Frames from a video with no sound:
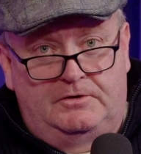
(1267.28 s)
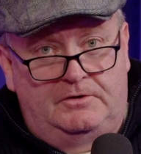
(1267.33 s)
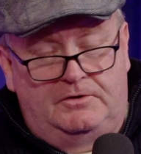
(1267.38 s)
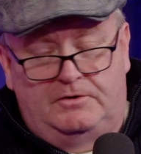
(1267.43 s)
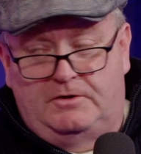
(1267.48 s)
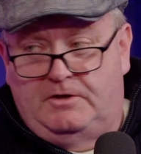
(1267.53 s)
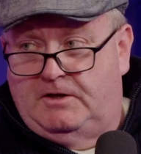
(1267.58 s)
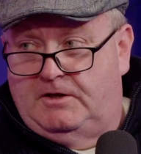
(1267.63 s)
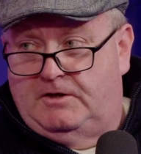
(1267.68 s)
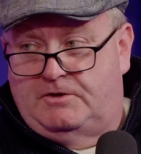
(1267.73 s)

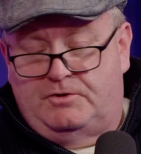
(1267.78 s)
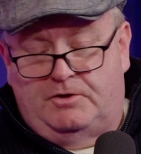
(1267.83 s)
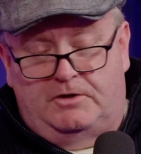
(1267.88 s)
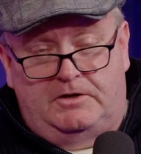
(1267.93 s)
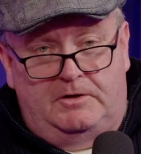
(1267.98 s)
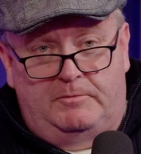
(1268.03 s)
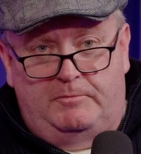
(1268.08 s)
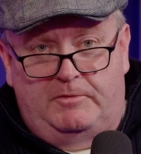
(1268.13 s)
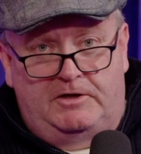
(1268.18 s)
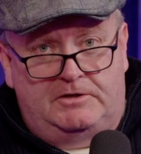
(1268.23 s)
need to join
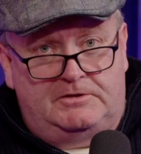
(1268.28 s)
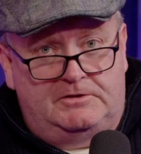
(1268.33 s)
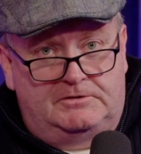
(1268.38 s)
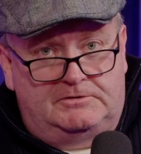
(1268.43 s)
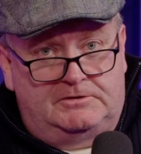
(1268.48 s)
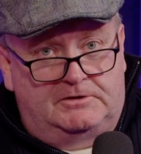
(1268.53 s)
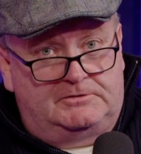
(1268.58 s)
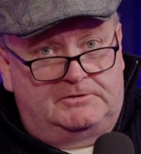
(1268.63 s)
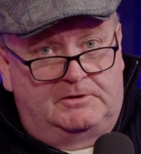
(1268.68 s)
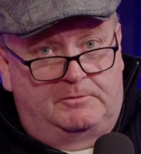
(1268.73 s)
the
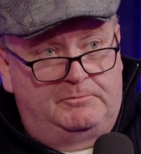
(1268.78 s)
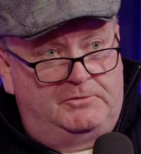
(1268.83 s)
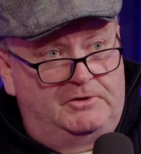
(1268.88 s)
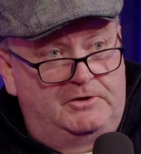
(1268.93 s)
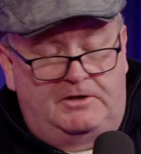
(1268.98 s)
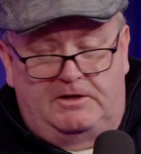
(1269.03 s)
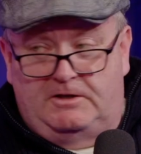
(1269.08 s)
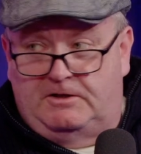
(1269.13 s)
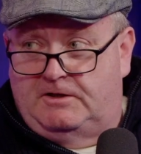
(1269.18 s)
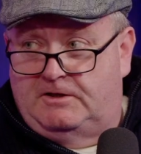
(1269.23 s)
Masons or something. You
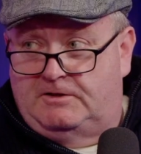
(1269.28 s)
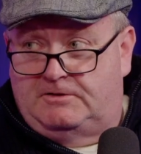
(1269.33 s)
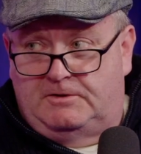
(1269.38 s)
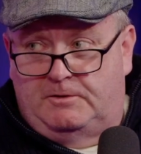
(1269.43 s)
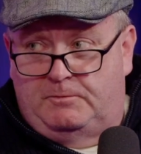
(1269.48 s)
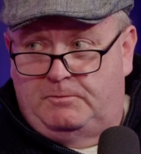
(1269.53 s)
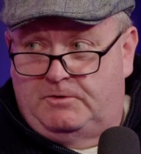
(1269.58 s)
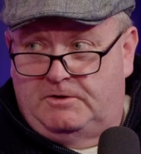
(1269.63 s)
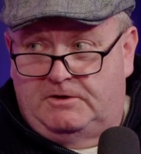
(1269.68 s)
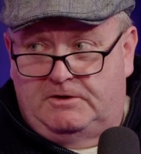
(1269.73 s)
need to do
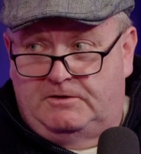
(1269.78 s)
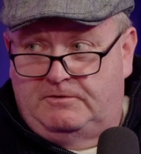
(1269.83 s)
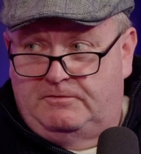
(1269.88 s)
something in your